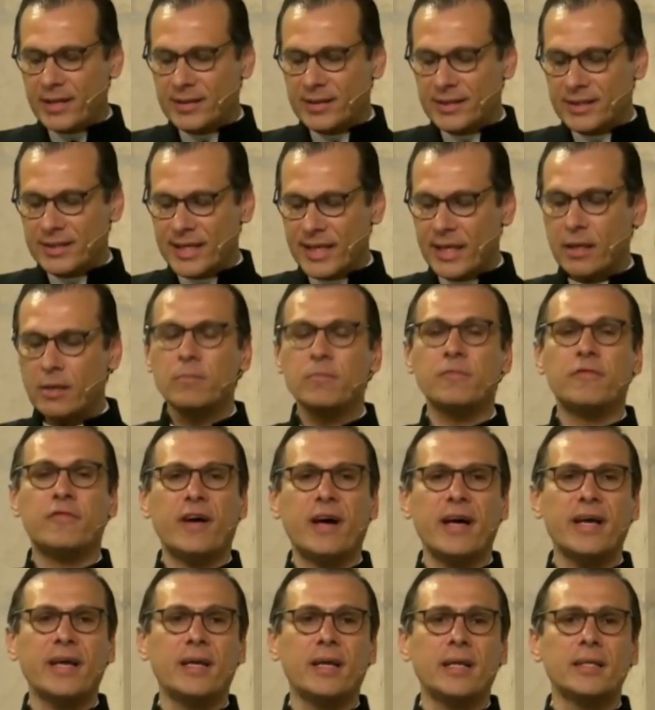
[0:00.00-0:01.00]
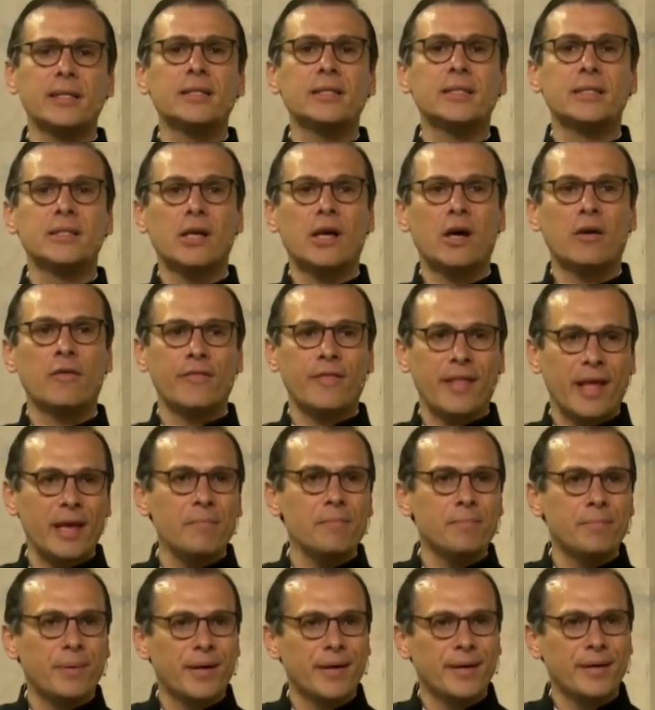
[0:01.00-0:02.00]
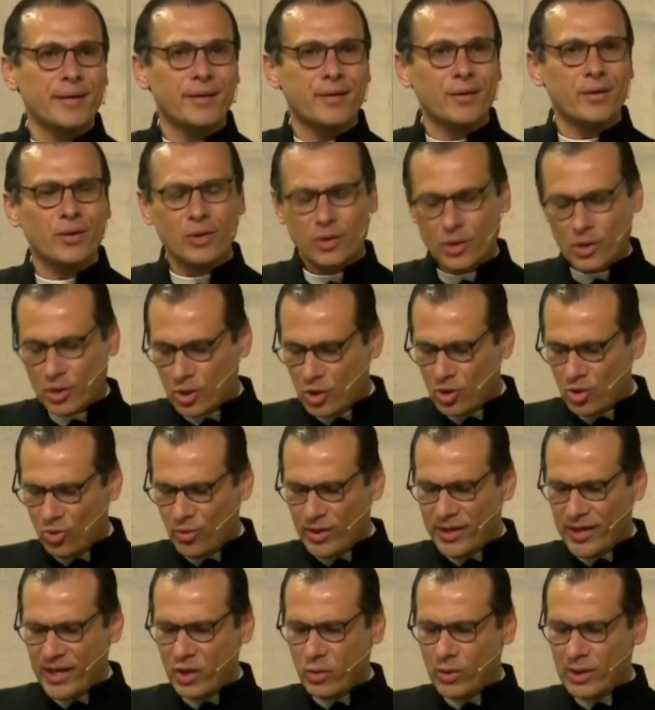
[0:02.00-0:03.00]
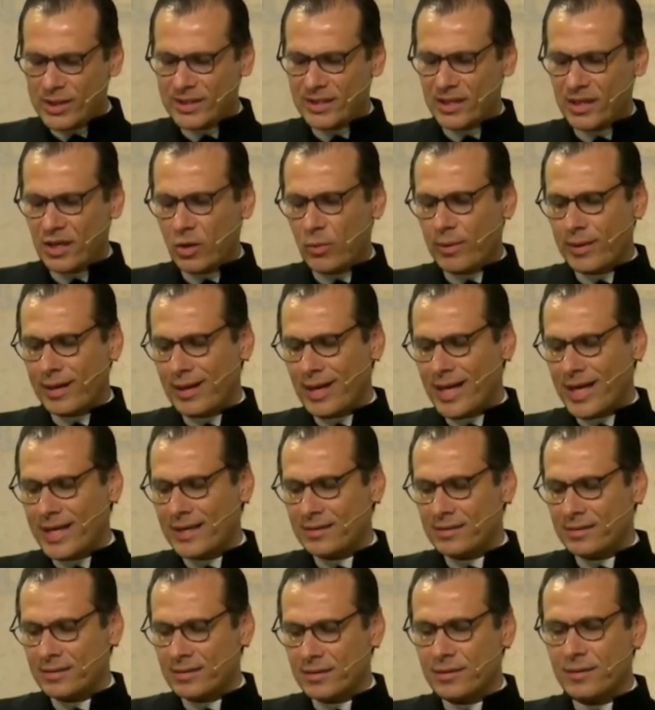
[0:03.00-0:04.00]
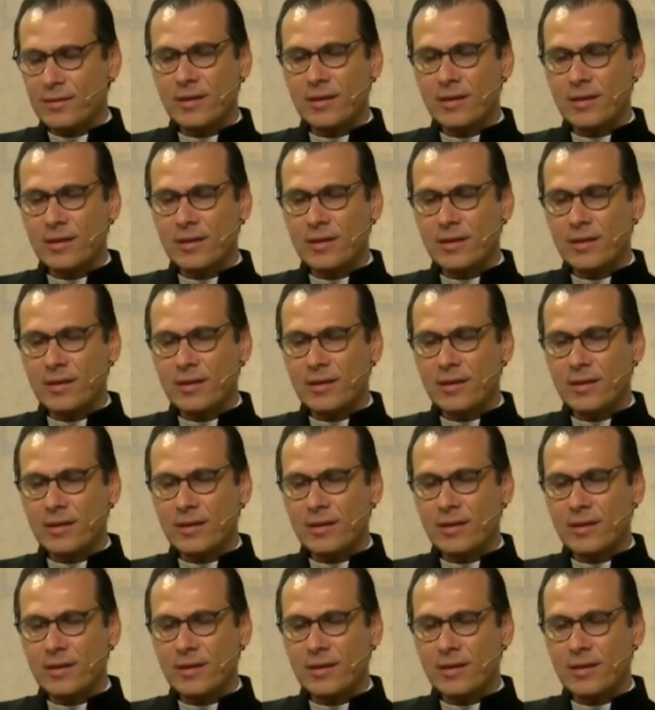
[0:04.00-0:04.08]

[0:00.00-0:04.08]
same violence of the empire when he was in our land.